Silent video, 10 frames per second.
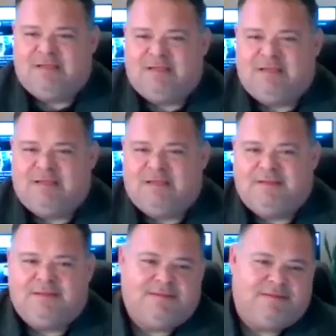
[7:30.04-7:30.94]

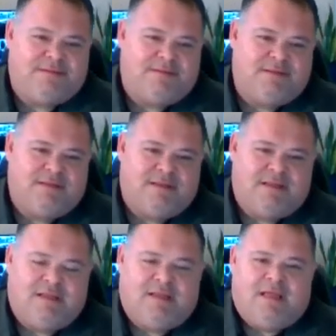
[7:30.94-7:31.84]

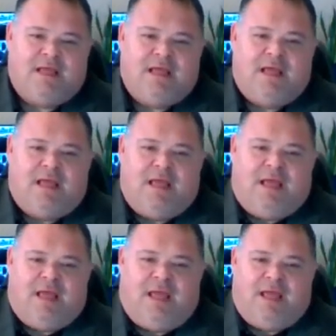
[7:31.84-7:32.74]

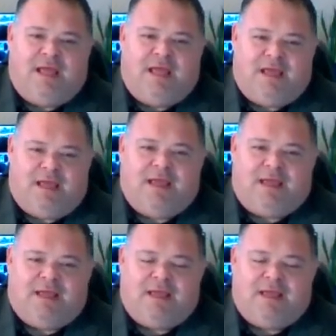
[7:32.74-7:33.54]
(silent)